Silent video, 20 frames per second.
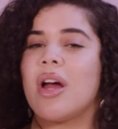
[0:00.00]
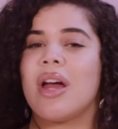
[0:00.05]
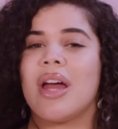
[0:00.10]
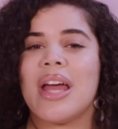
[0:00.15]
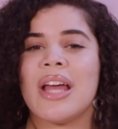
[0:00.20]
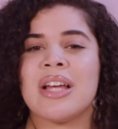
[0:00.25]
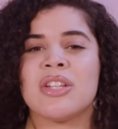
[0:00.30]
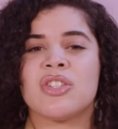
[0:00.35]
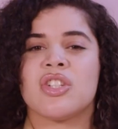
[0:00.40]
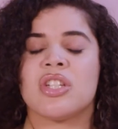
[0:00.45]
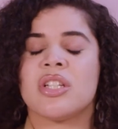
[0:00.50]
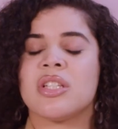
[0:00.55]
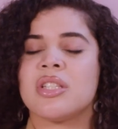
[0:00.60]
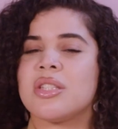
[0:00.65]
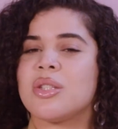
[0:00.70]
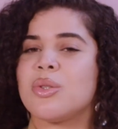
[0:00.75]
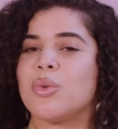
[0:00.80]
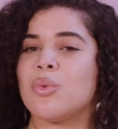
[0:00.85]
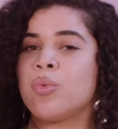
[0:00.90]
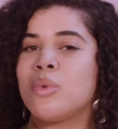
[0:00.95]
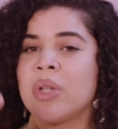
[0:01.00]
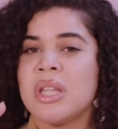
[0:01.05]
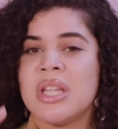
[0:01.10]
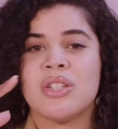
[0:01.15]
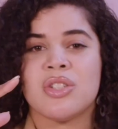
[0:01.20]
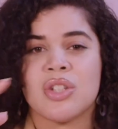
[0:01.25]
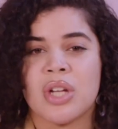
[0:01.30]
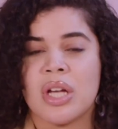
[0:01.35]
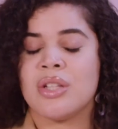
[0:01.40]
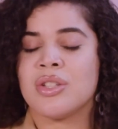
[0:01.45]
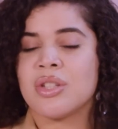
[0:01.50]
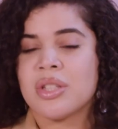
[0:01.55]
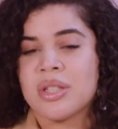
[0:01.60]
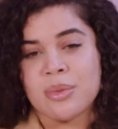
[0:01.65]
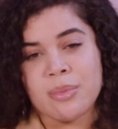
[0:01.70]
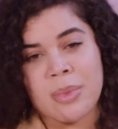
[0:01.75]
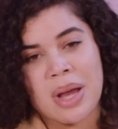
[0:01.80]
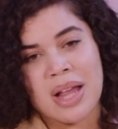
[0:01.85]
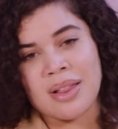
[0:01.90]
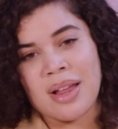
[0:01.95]
it just really changes
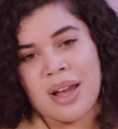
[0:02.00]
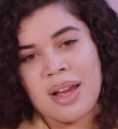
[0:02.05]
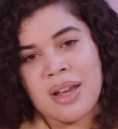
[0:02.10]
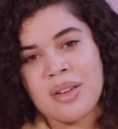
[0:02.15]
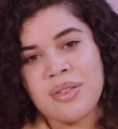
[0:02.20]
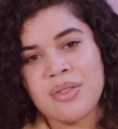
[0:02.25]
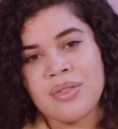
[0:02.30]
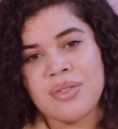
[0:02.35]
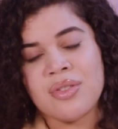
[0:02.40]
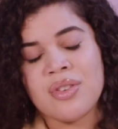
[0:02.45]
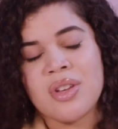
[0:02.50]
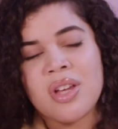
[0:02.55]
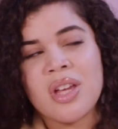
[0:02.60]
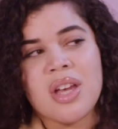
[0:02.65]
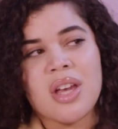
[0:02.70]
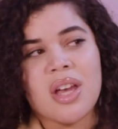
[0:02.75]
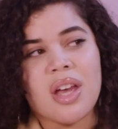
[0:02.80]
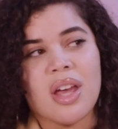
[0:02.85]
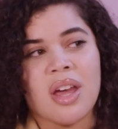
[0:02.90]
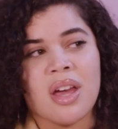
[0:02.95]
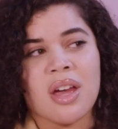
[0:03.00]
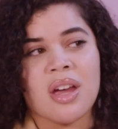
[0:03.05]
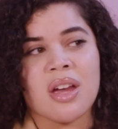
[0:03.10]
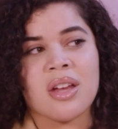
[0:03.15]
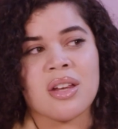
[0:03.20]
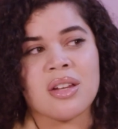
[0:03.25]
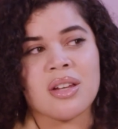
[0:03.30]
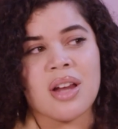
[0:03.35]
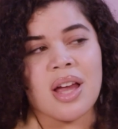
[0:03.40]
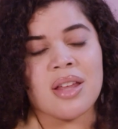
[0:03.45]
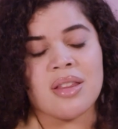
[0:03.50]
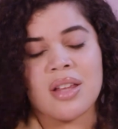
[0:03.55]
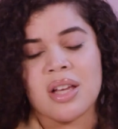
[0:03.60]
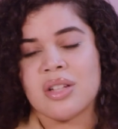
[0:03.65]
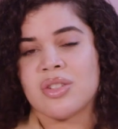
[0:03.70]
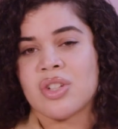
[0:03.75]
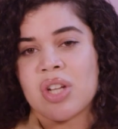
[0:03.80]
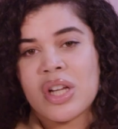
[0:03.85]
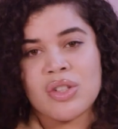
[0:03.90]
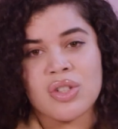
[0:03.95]
my life. And I think
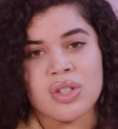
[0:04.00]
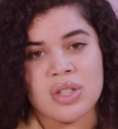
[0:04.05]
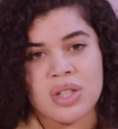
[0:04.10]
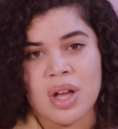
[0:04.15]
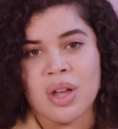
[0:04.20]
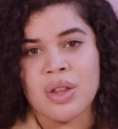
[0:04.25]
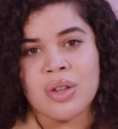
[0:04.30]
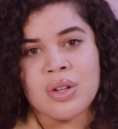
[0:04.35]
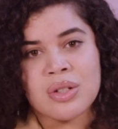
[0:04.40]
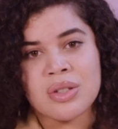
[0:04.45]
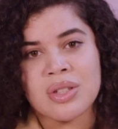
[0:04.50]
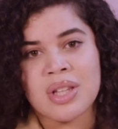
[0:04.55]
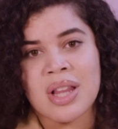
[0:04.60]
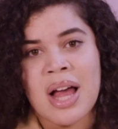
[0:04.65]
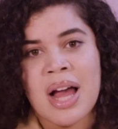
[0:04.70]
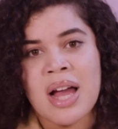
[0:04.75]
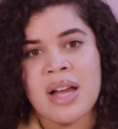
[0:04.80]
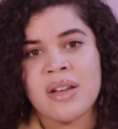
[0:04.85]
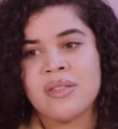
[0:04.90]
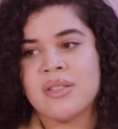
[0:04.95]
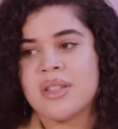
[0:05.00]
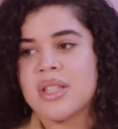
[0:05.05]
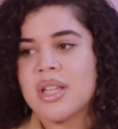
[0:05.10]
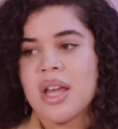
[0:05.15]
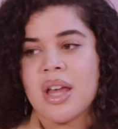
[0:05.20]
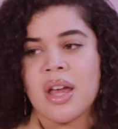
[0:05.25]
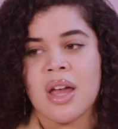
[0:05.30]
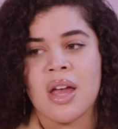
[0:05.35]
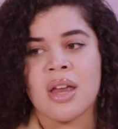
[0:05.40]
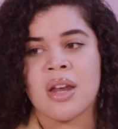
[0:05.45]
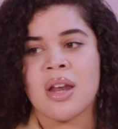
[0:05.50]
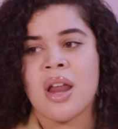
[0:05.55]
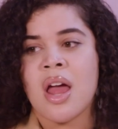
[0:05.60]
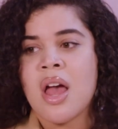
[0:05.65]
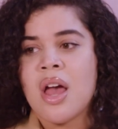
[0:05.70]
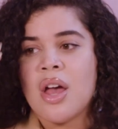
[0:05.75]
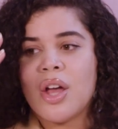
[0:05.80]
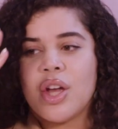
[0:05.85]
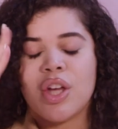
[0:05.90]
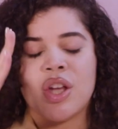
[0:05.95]
it changes others' lives. And,
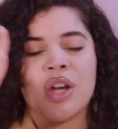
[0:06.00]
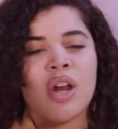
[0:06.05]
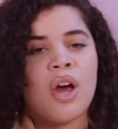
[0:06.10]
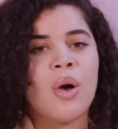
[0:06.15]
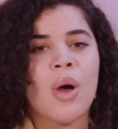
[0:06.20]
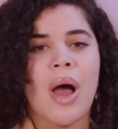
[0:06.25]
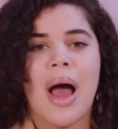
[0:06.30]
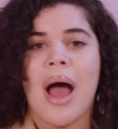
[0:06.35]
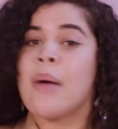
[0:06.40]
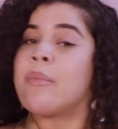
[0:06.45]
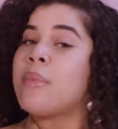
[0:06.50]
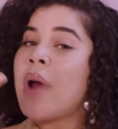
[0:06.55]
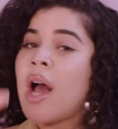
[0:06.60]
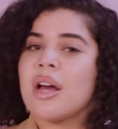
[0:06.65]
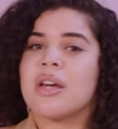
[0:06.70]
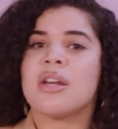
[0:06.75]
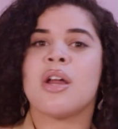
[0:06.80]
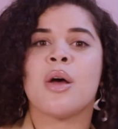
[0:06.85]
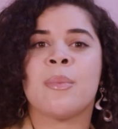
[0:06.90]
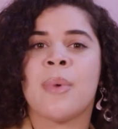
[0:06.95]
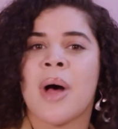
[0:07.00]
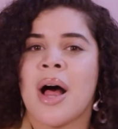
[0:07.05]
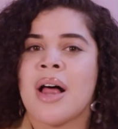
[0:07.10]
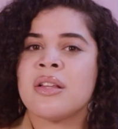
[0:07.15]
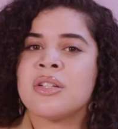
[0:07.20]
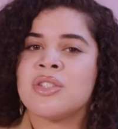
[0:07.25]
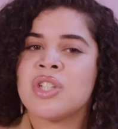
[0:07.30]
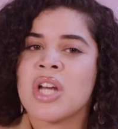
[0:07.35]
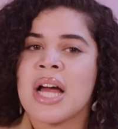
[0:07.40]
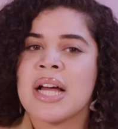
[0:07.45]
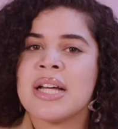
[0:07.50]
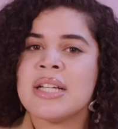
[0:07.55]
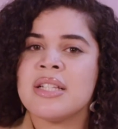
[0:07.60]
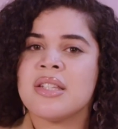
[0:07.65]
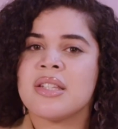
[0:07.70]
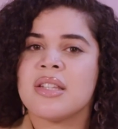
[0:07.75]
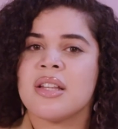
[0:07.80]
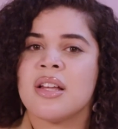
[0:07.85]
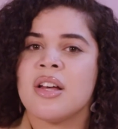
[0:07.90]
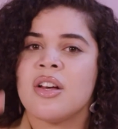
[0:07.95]
you know, I'm not going to
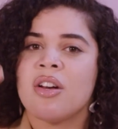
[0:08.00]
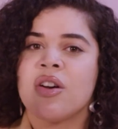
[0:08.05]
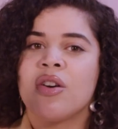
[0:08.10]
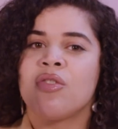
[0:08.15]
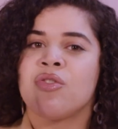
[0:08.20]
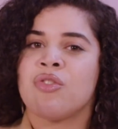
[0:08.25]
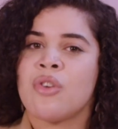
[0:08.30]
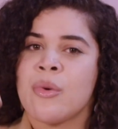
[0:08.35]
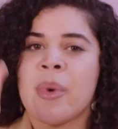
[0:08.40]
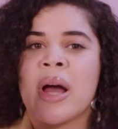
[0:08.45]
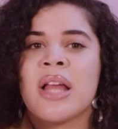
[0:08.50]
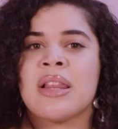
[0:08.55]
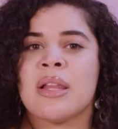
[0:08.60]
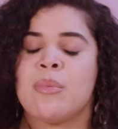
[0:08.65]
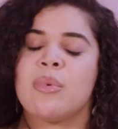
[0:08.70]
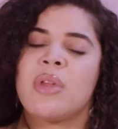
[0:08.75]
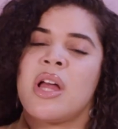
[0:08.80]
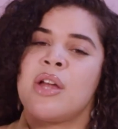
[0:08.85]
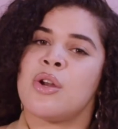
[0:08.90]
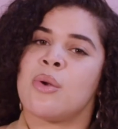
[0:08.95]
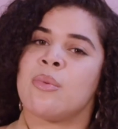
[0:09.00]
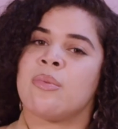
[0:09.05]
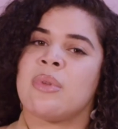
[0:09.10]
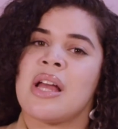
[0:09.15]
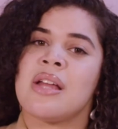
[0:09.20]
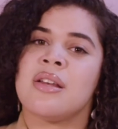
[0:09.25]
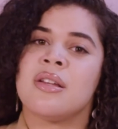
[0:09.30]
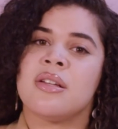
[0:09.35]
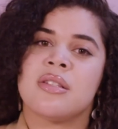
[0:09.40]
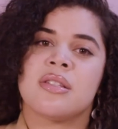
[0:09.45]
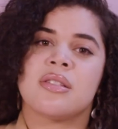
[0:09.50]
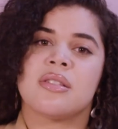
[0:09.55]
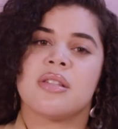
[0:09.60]
apologize for my lip liner blindness.